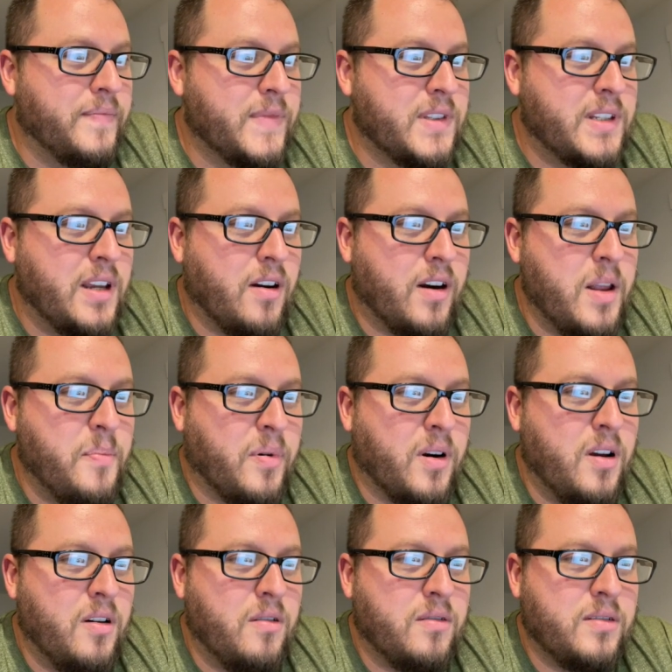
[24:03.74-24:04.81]
TRD
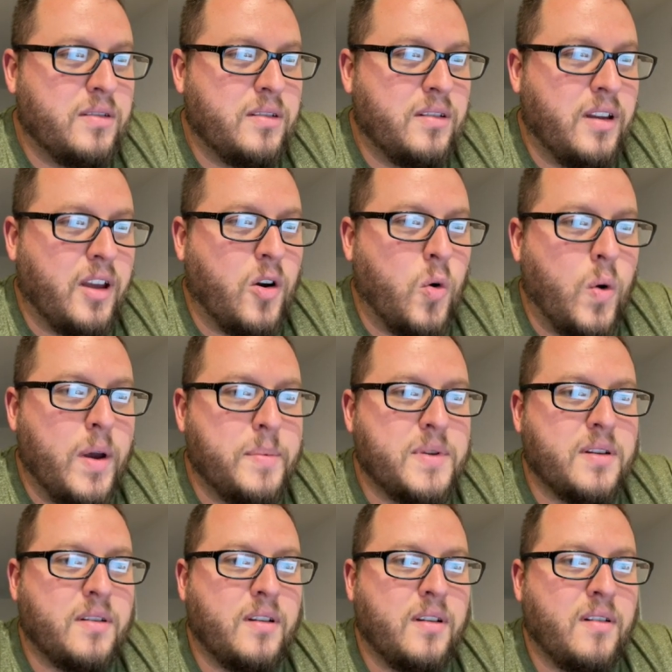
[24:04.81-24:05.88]
Pro, equipped
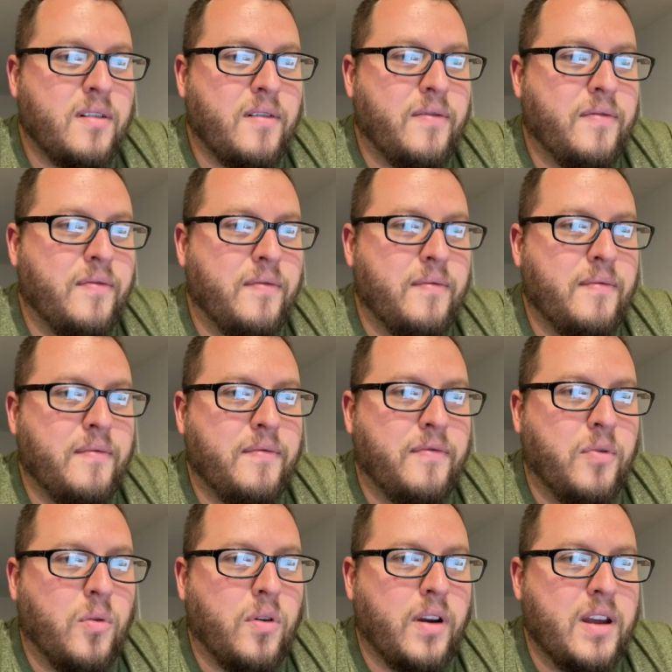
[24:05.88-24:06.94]

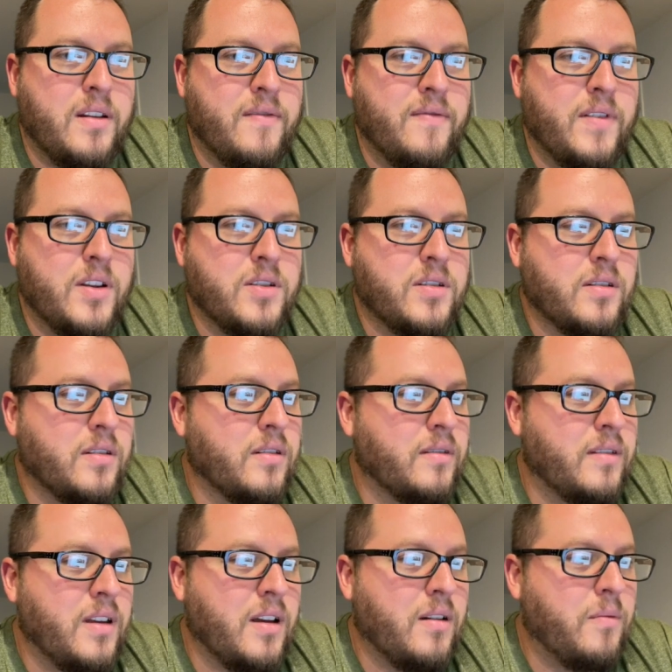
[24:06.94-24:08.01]
for adventure.
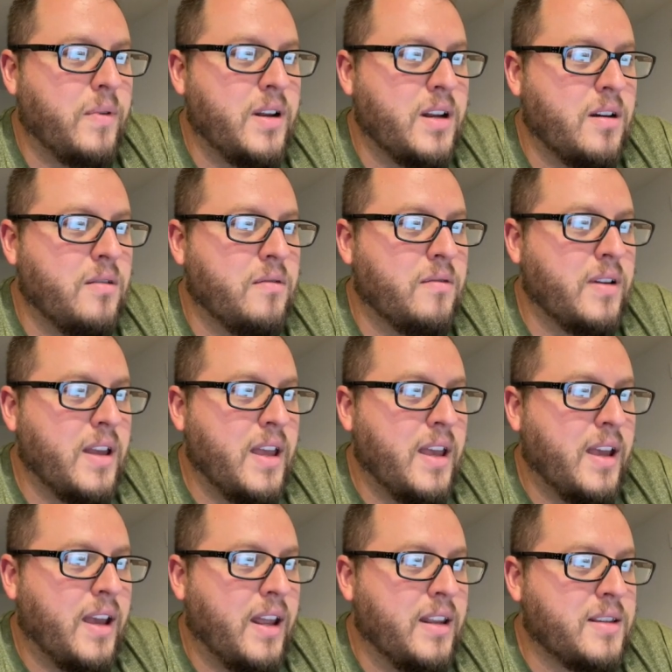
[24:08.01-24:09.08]
Yeah, we know.
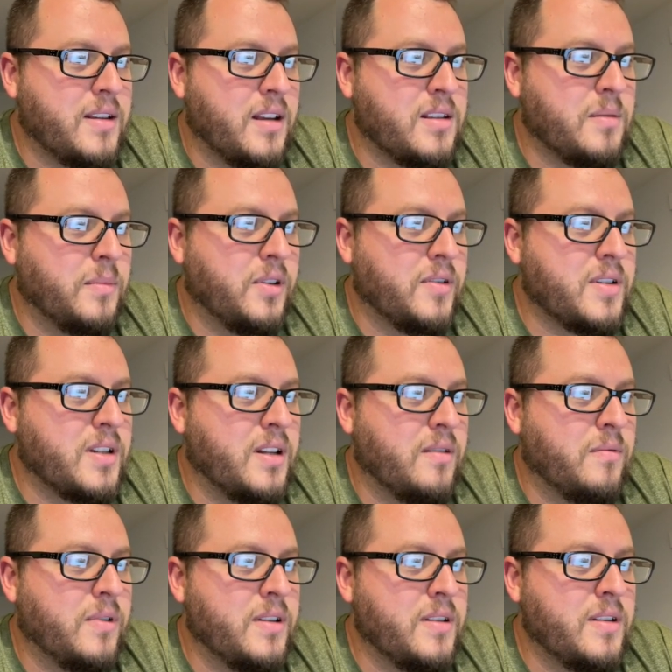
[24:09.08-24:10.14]
And it's got some little stuff.
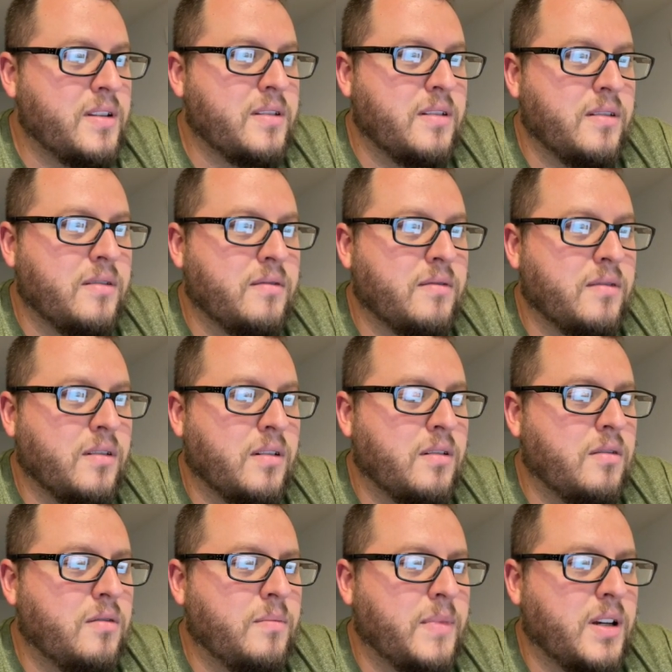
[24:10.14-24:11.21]
What does this do?
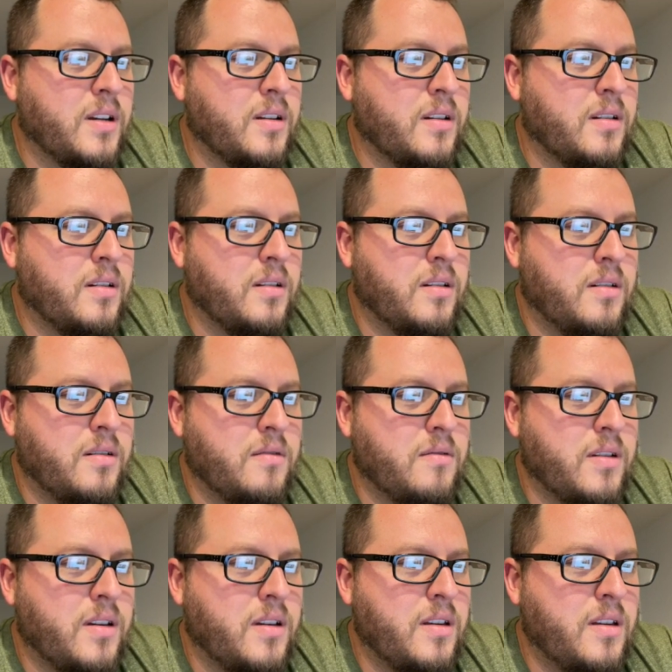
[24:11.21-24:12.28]
Oh my God.
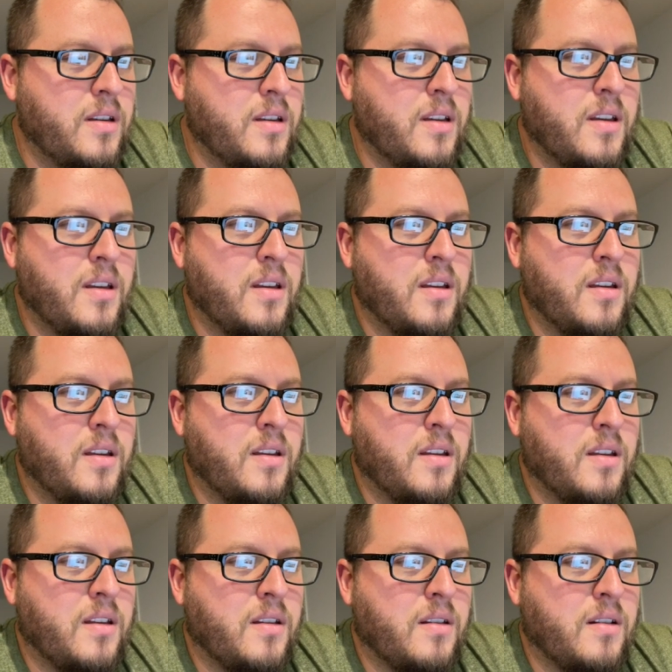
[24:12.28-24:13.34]
Okay.
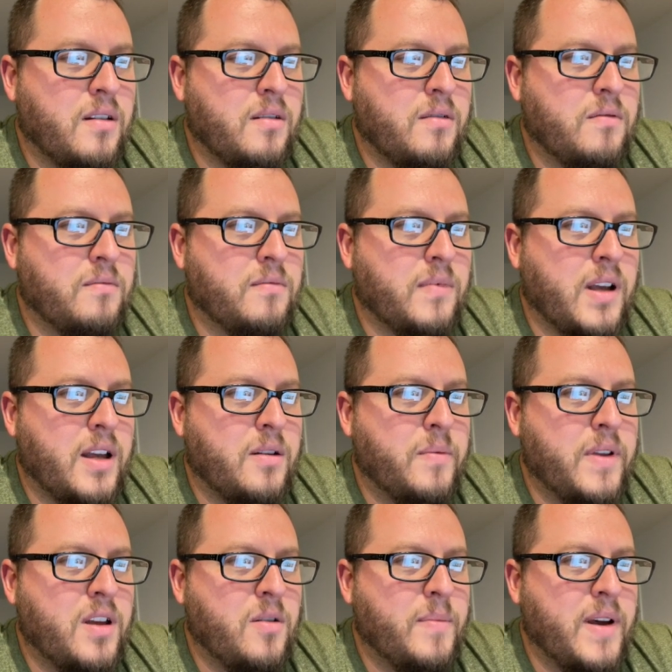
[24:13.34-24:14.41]
Oh, how do
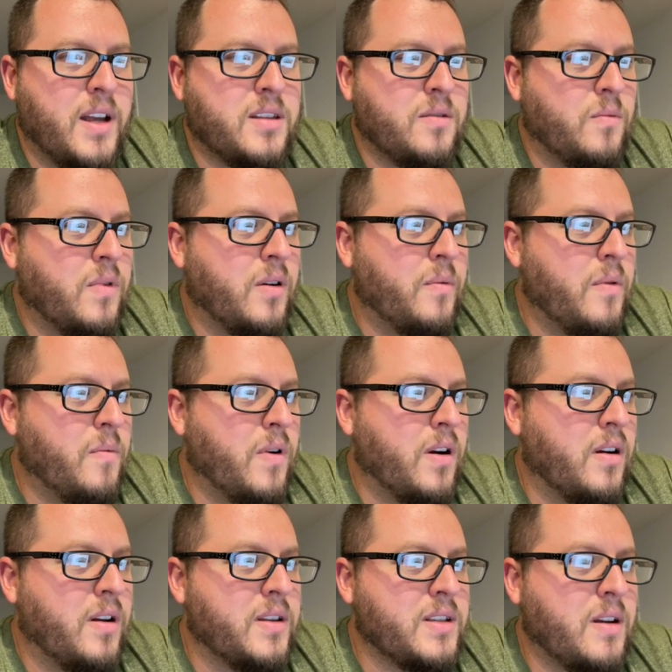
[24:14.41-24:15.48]
we go back to where we
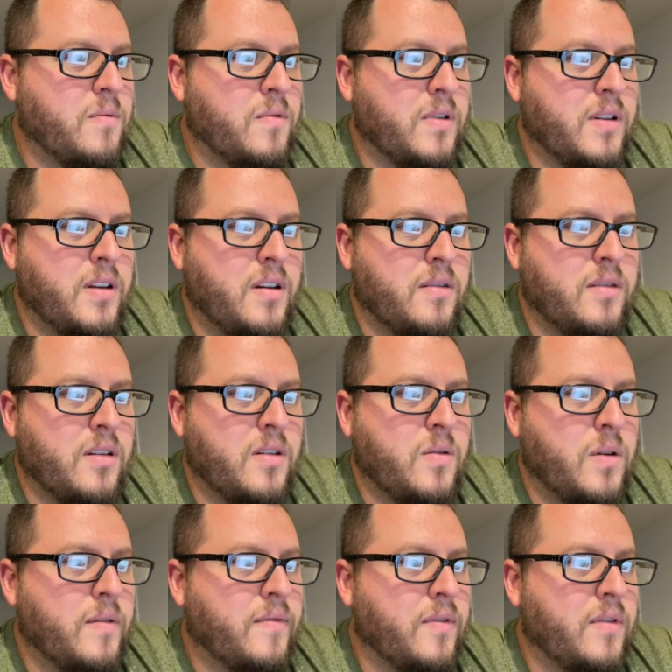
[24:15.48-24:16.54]
were? Because I want to hear the
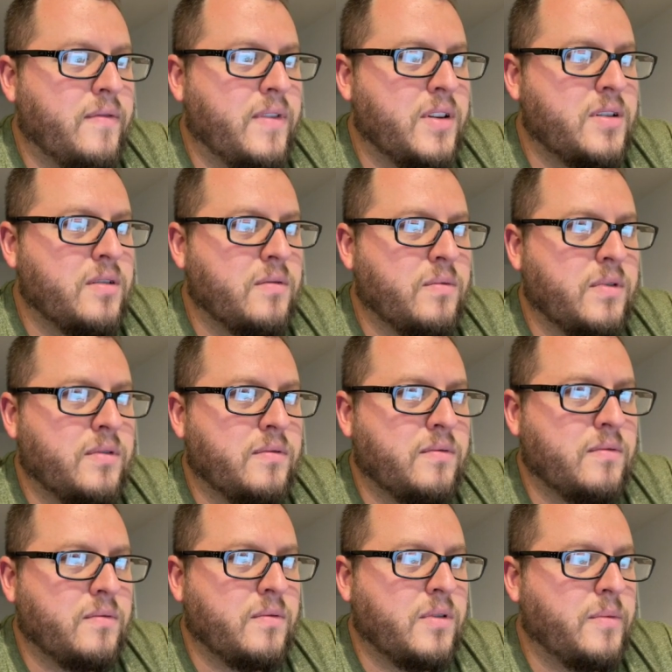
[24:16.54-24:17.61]
equip for adventure. What do